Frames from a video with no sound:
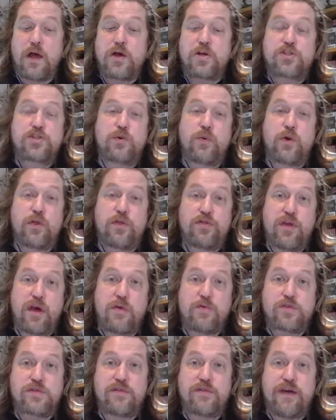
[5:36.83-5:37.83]
So on
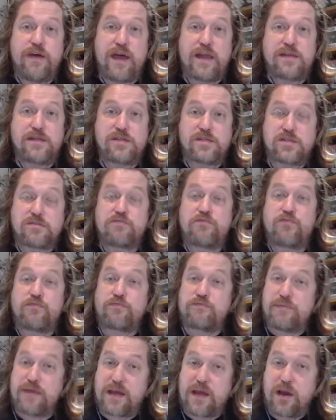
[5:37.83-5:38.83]
those events,
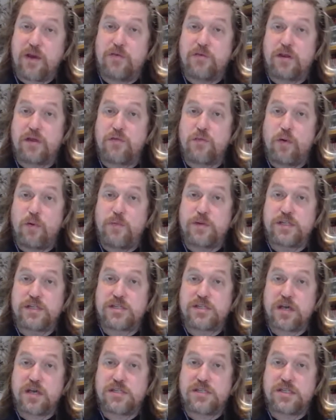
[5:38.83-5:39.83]
including the one we're
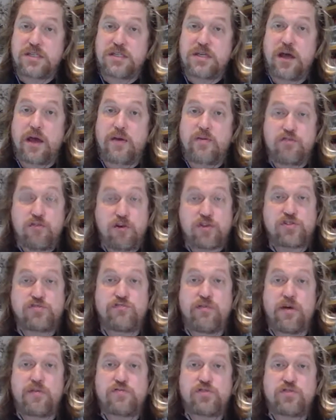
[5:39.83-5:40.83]
discussing tonight,
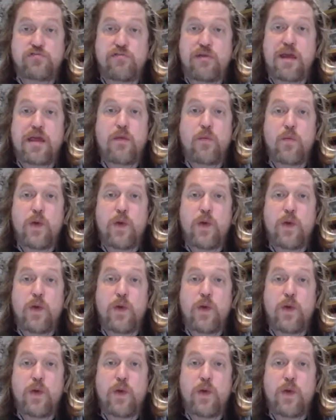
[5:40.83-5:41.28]
Crossroads 3,